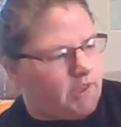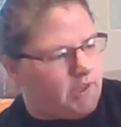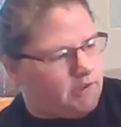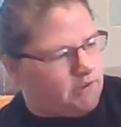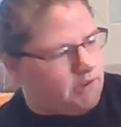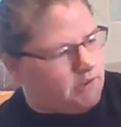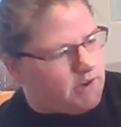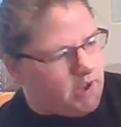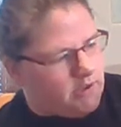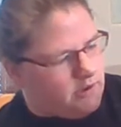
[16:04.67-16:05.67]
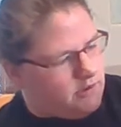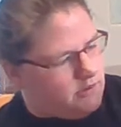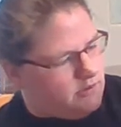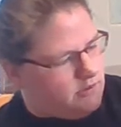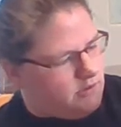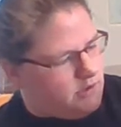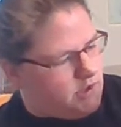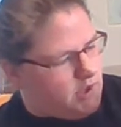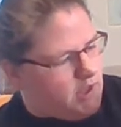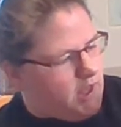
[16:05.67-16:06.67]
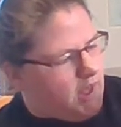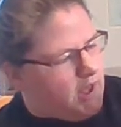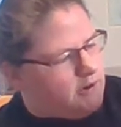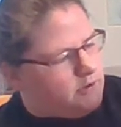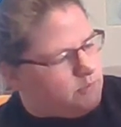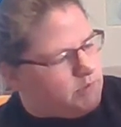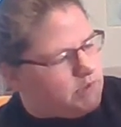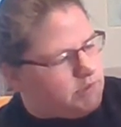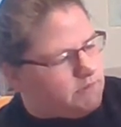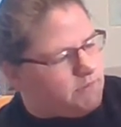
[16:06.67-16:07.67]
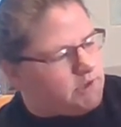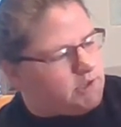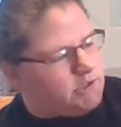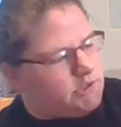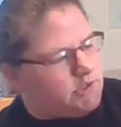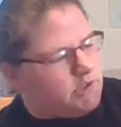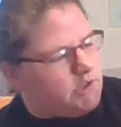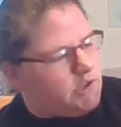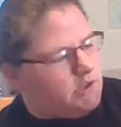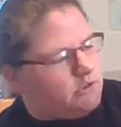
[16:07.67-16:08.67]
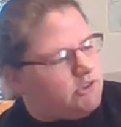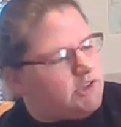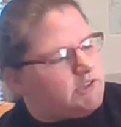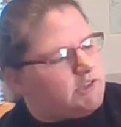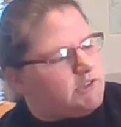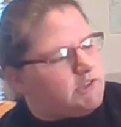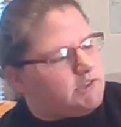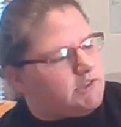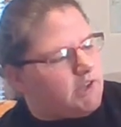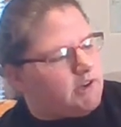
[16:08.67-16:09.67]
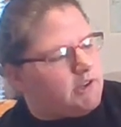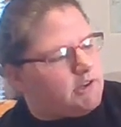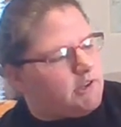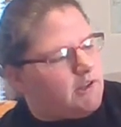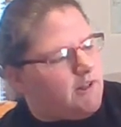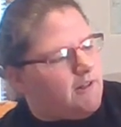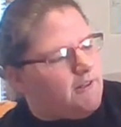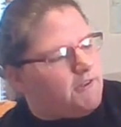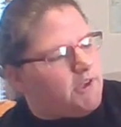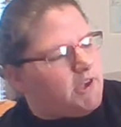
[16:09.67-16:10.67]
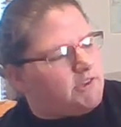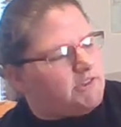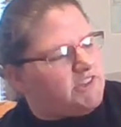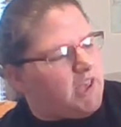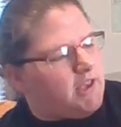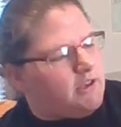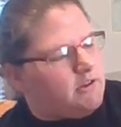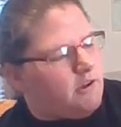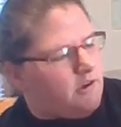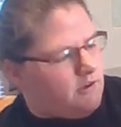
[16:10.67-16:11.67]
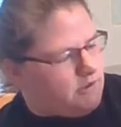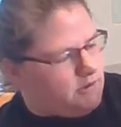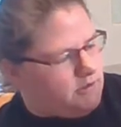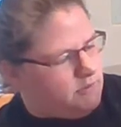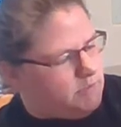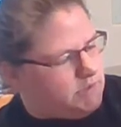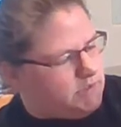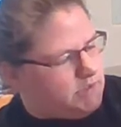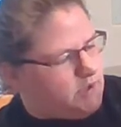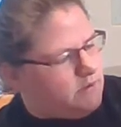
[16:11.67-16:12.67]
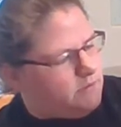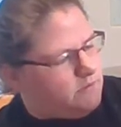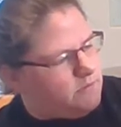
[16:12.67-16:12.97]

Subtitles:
And he died. And it was finished. Jesus had done it. He had taken on himself